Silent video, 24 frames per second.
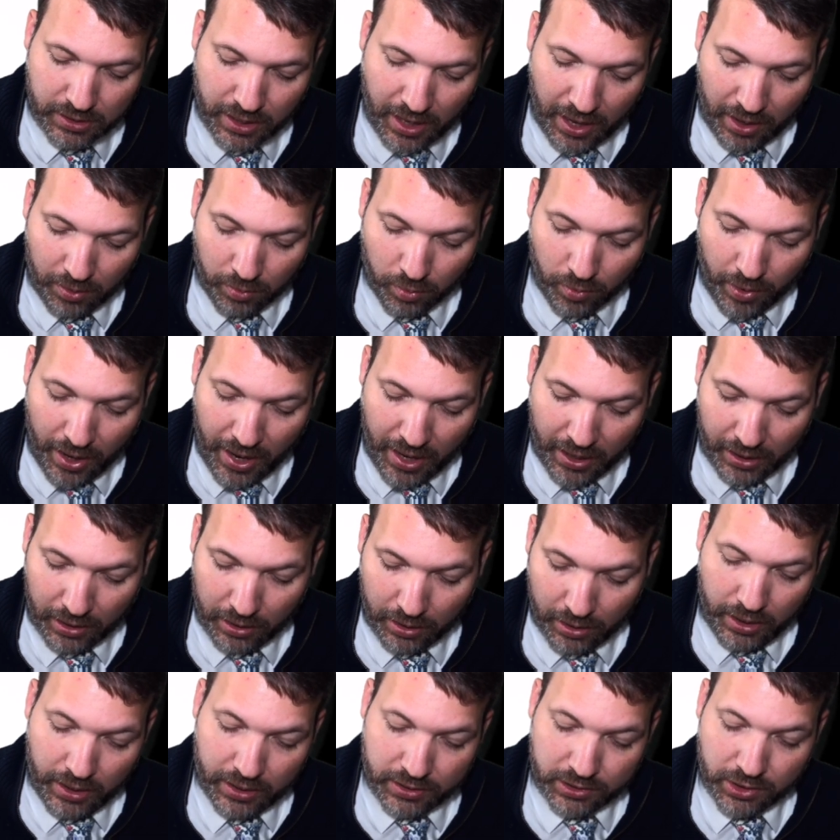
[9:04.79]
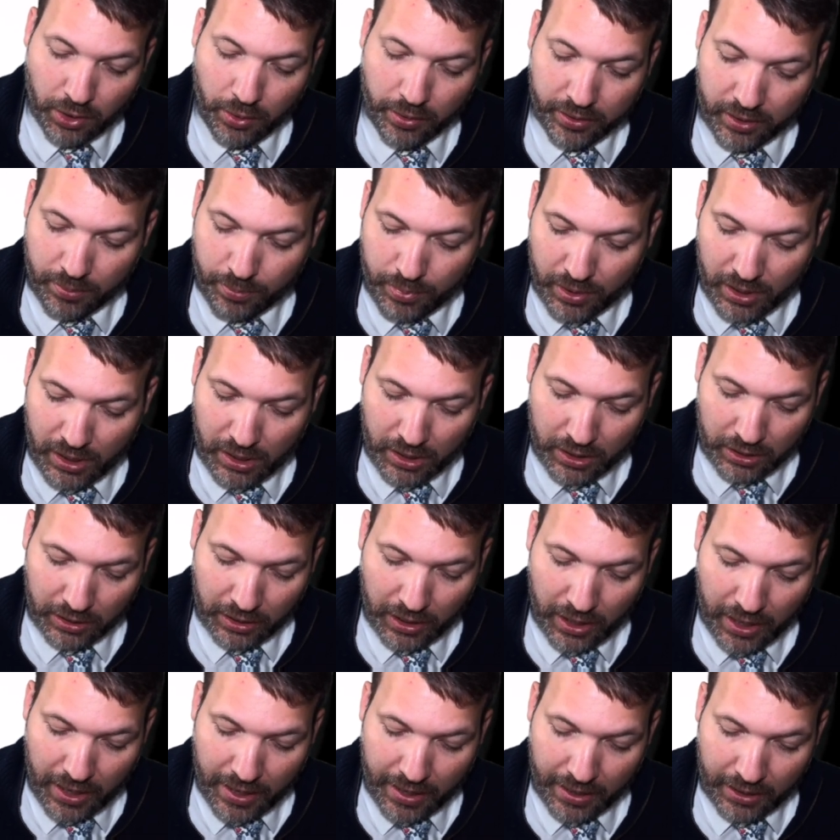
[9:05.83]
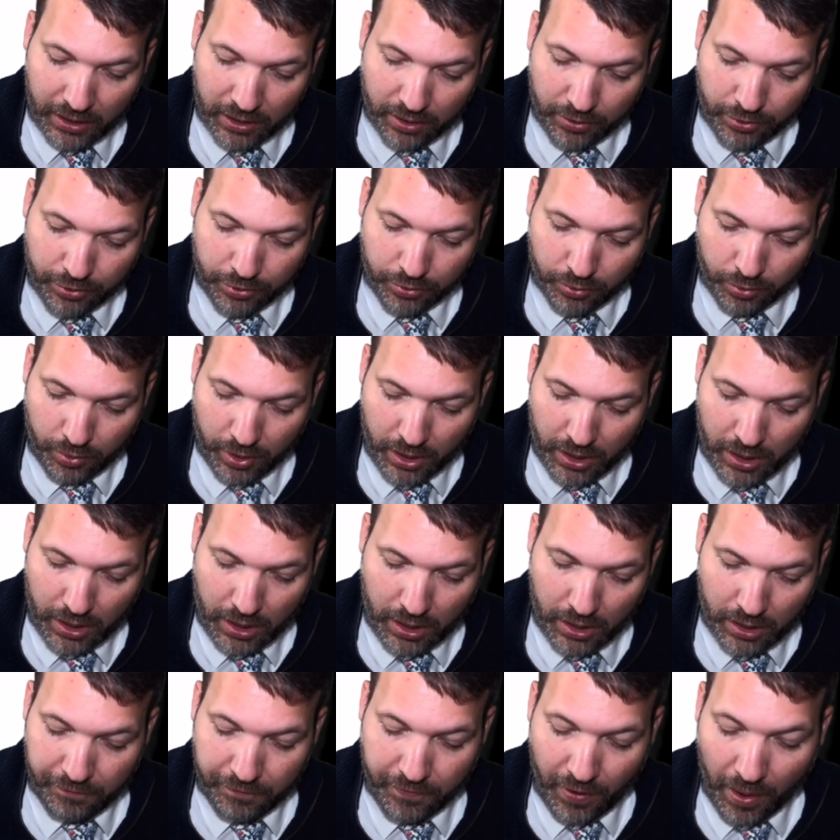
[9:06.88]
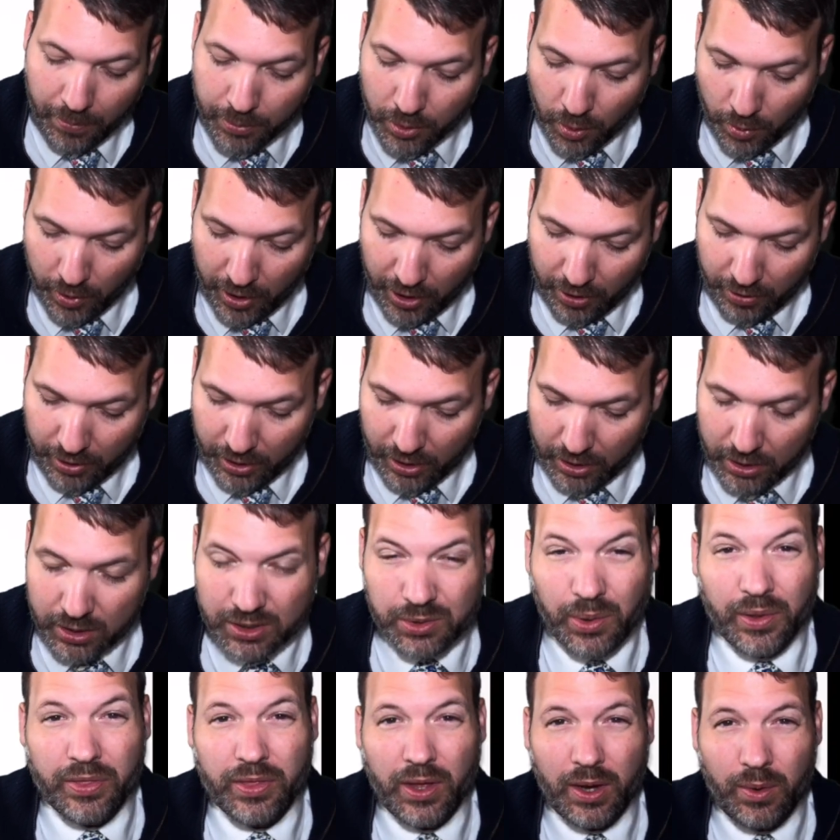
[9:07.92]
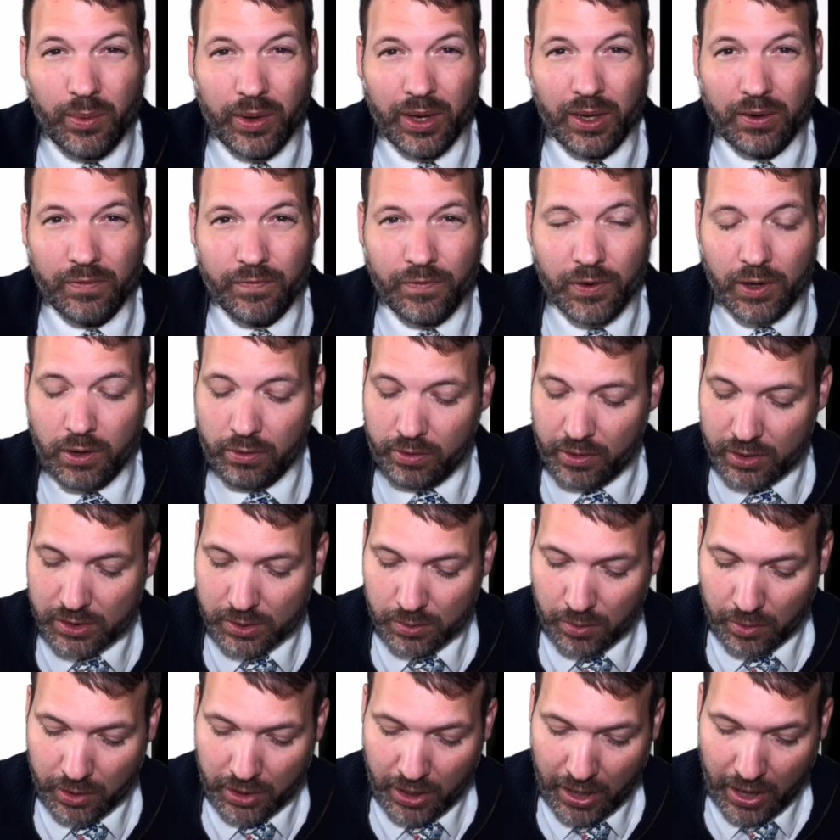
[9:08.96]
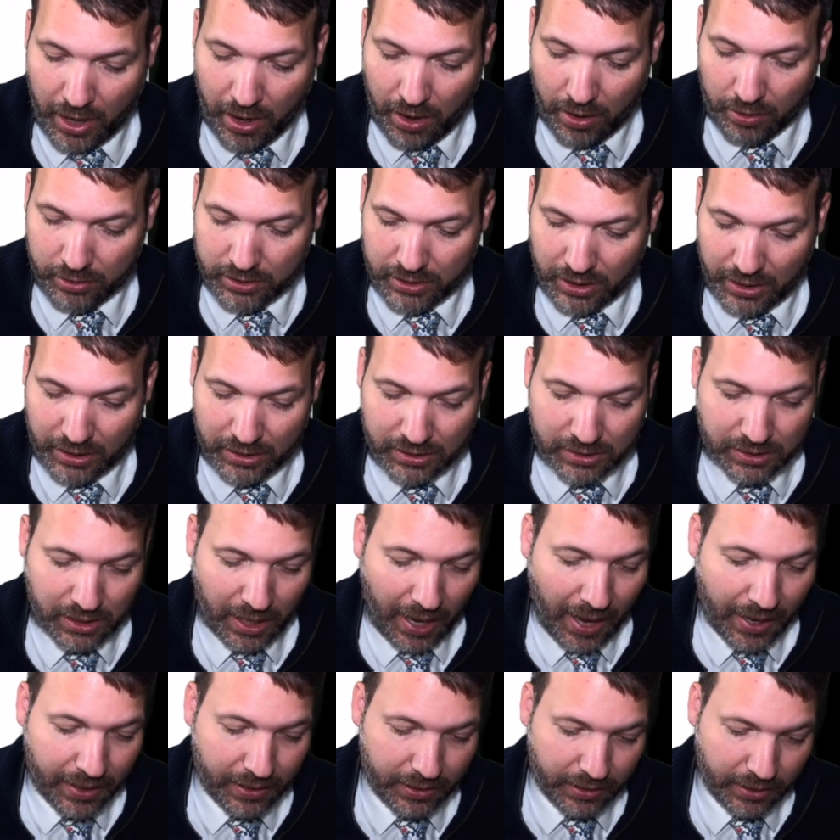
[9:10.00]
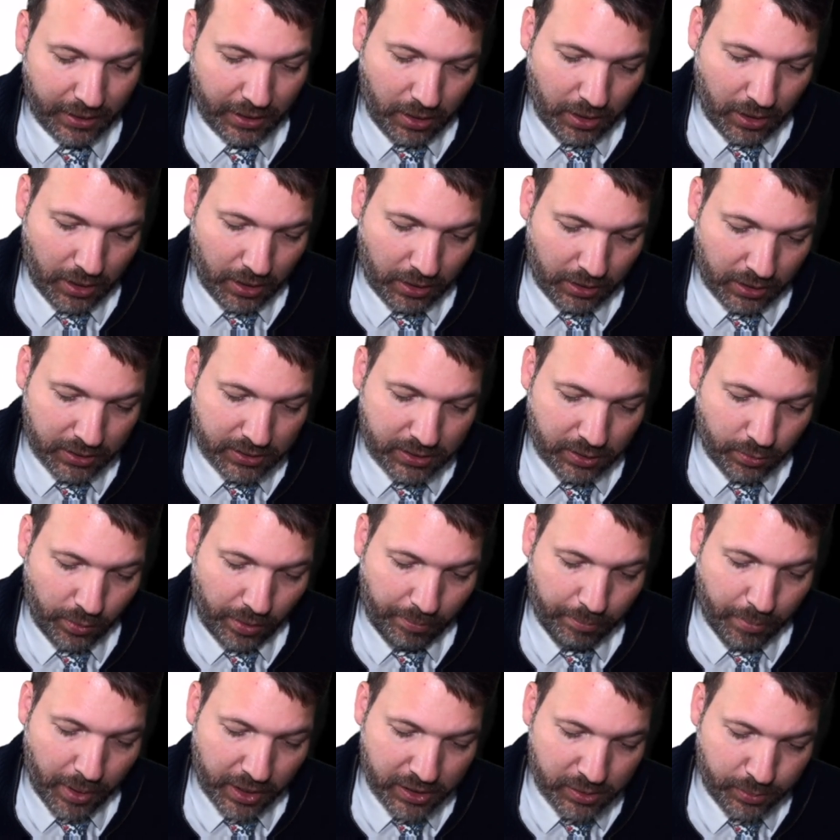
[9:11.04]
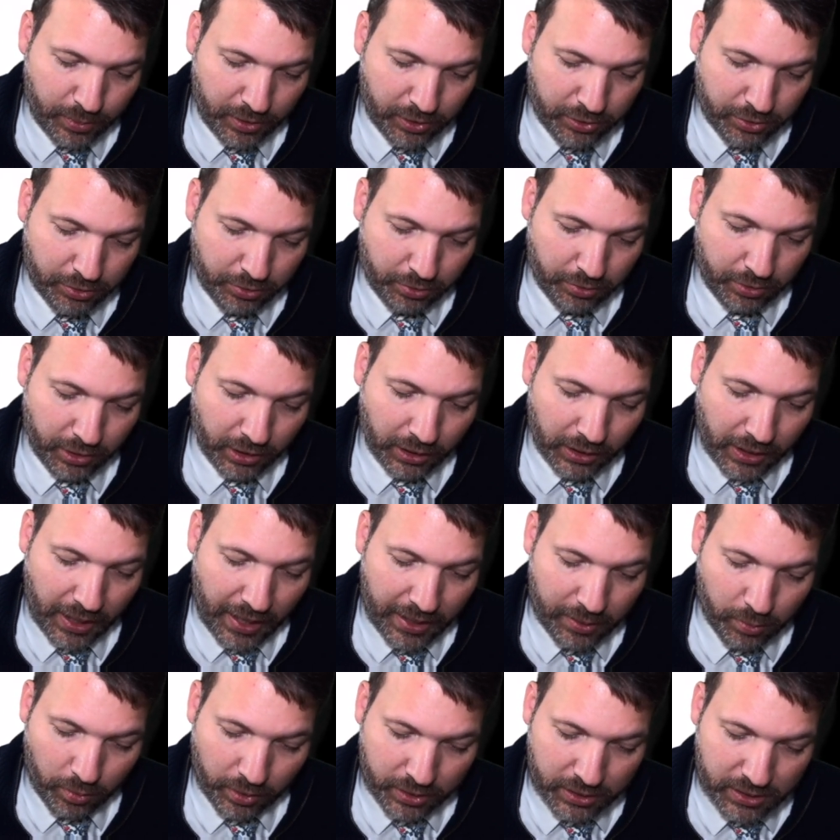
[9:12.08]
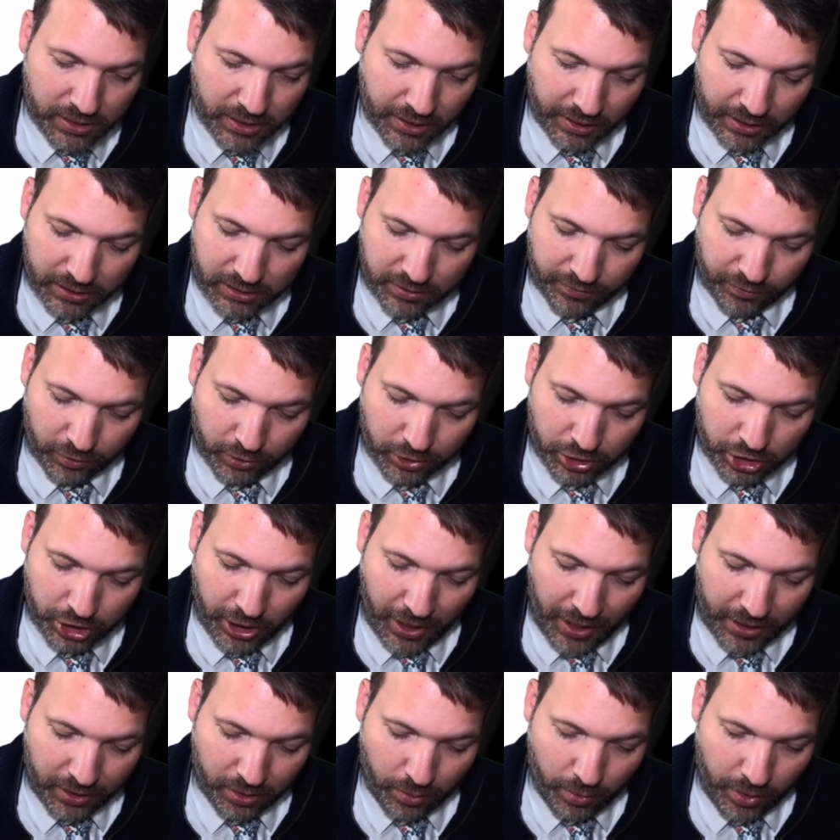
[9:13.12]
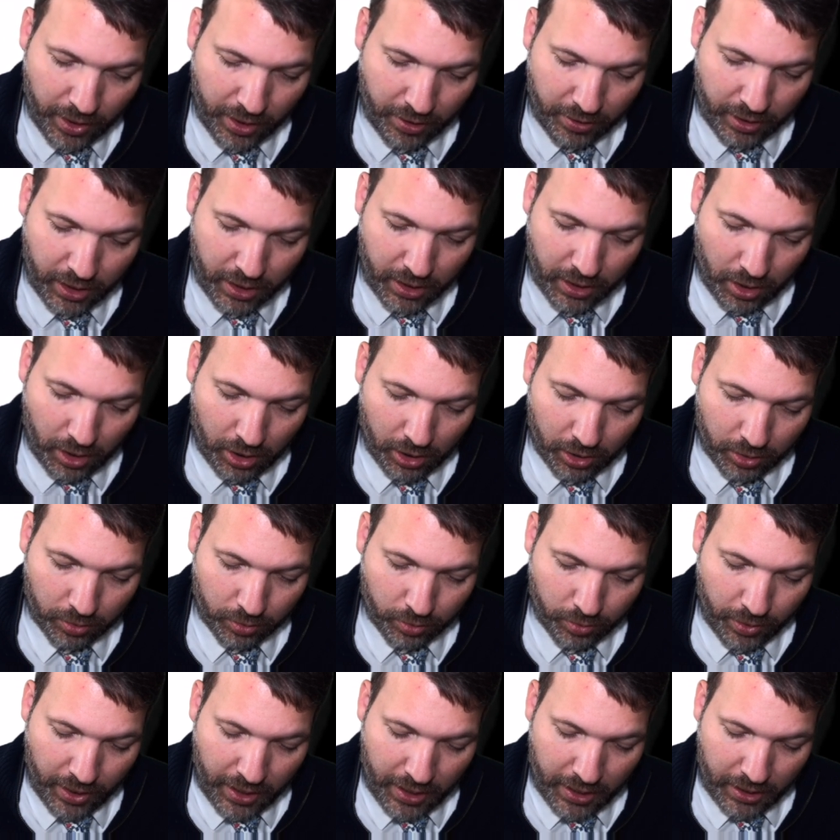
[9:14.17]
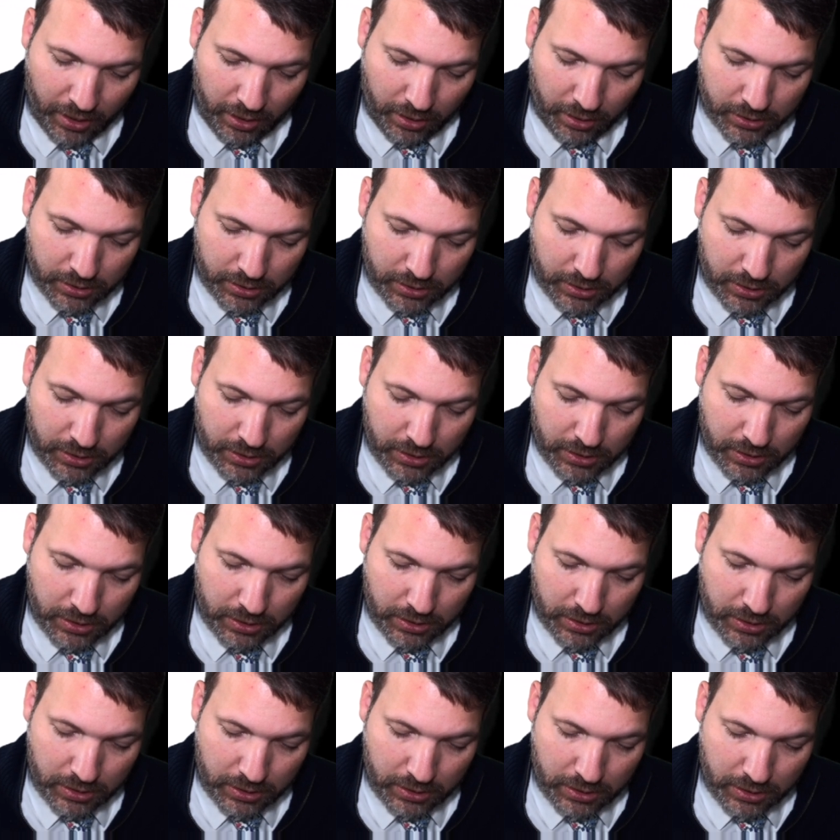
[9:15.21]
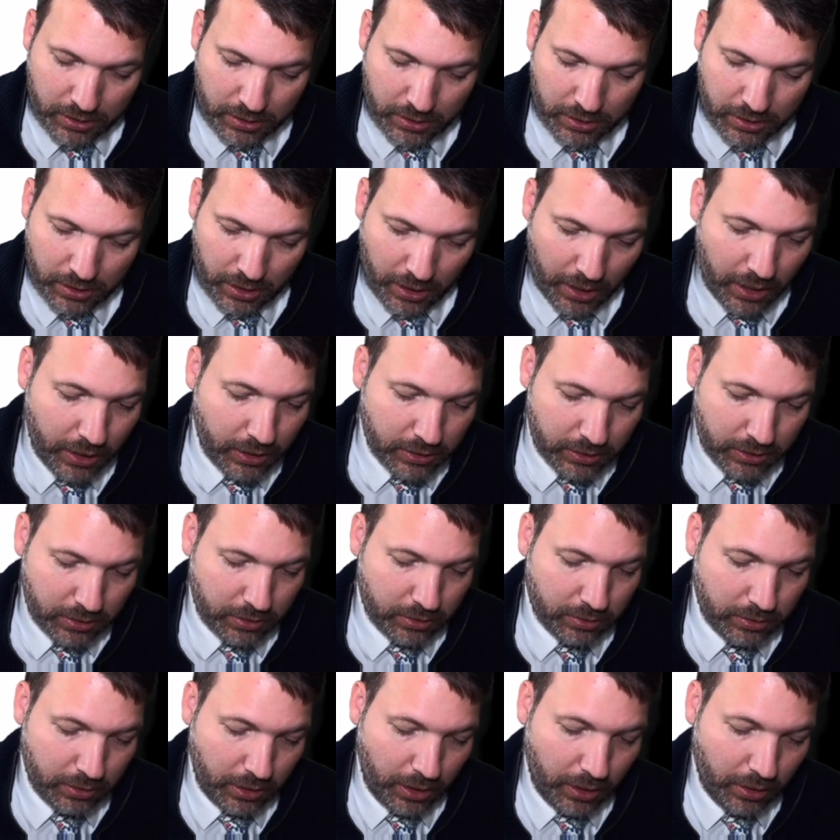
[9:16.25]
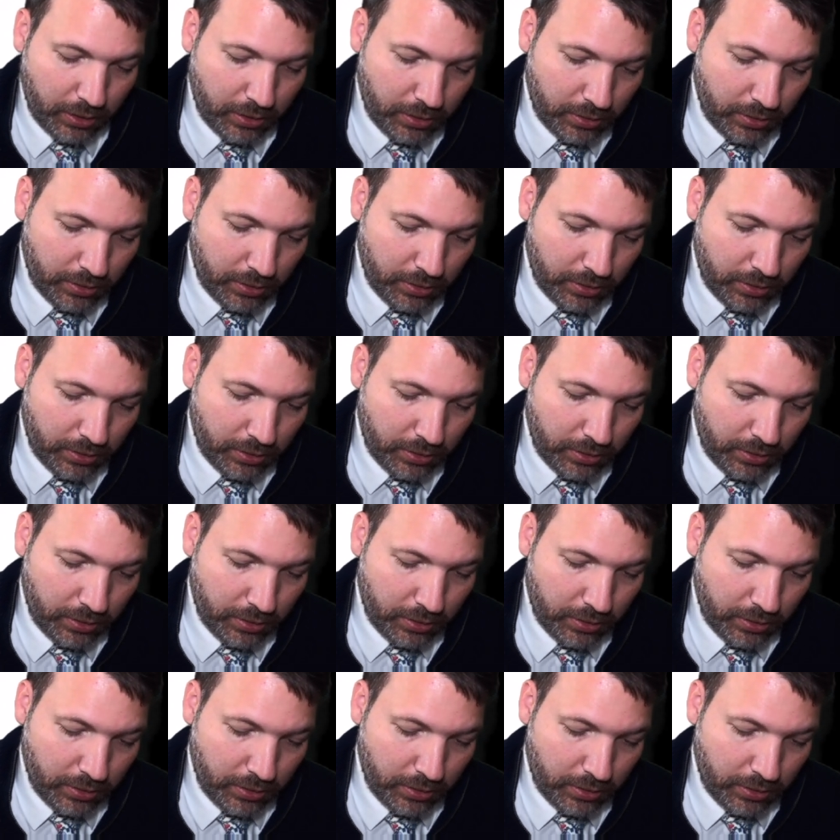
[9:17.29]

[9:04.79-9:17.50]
that red is going to be line 3 February February. So I think we can figure this one out exactly. Uh, let's see what must be true. The line one tickets for January are red. Yes, yeah,